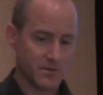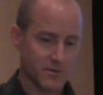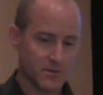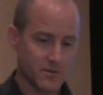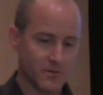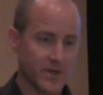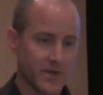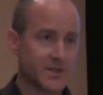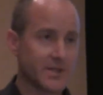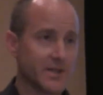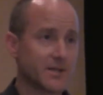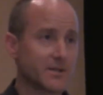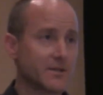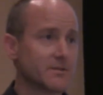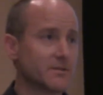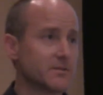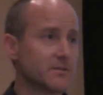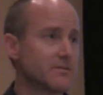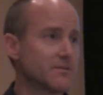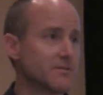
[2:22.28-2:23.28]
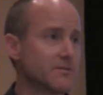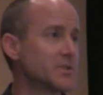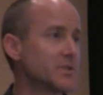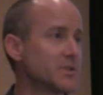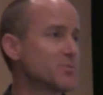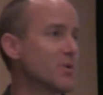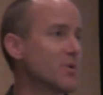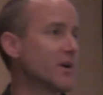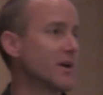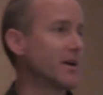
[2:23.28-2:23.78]
Right leg, nice
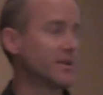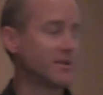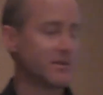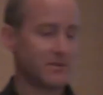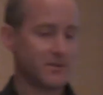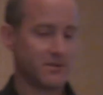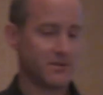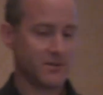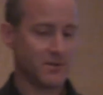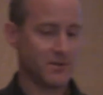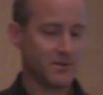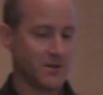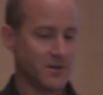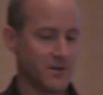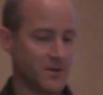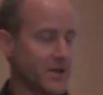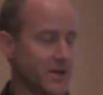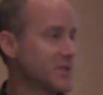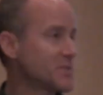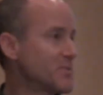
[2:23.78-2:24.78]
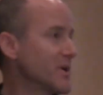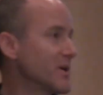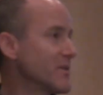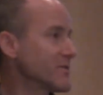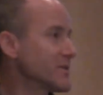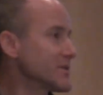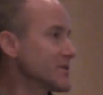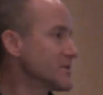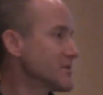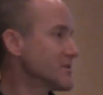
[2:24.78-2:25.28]
spine, nice
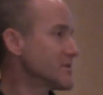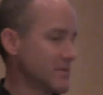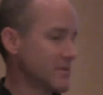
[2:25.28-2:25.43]
pelvis.